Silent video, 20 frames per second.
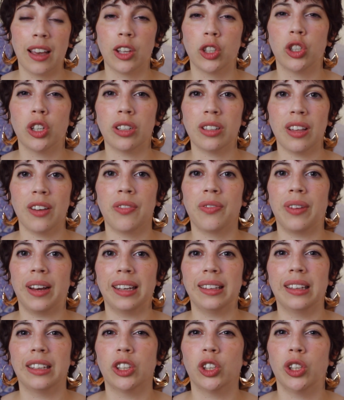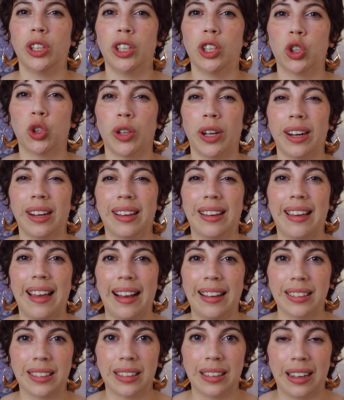Just the fact that she is trying to
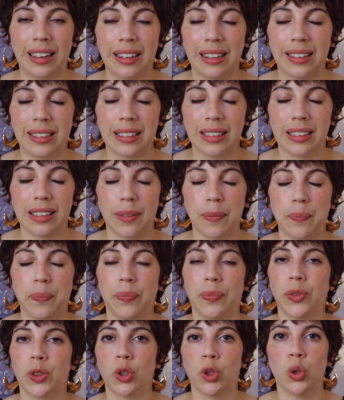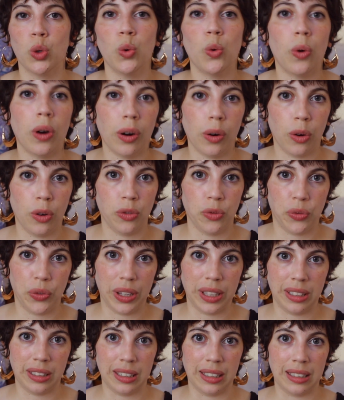gaslight us to our own
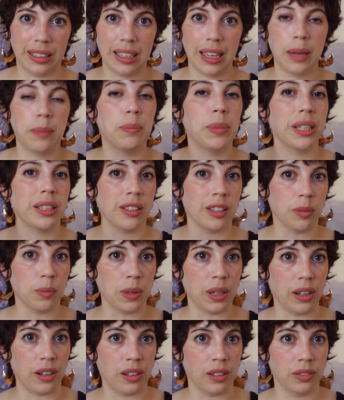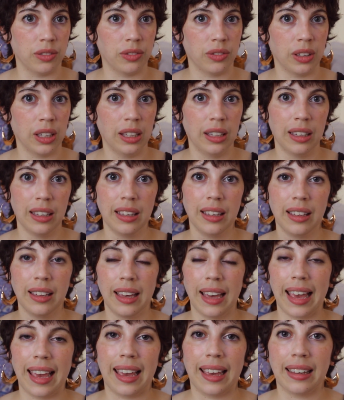faces, it pisses me off.
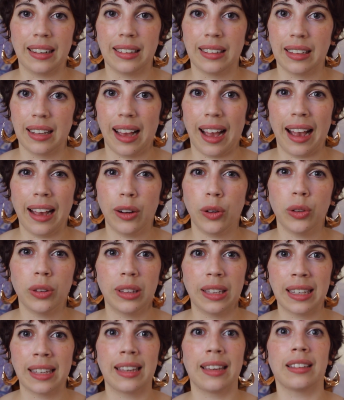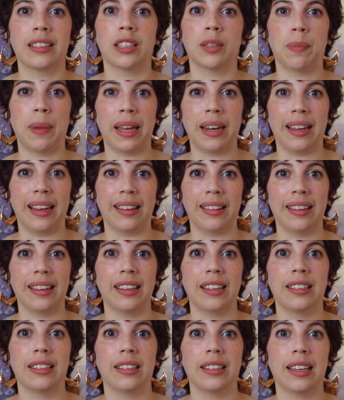And I don't think it's petty. I
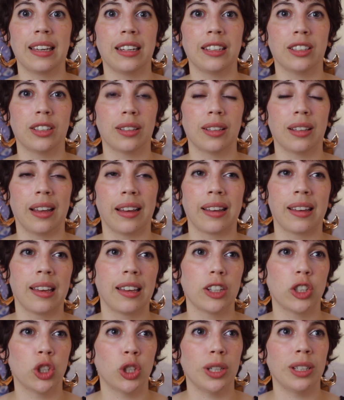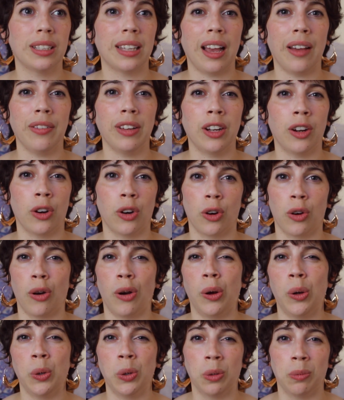think it is like she's having her
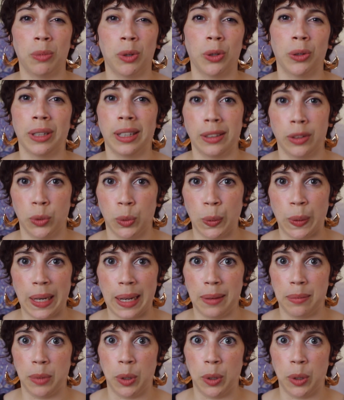own Marie Antoinette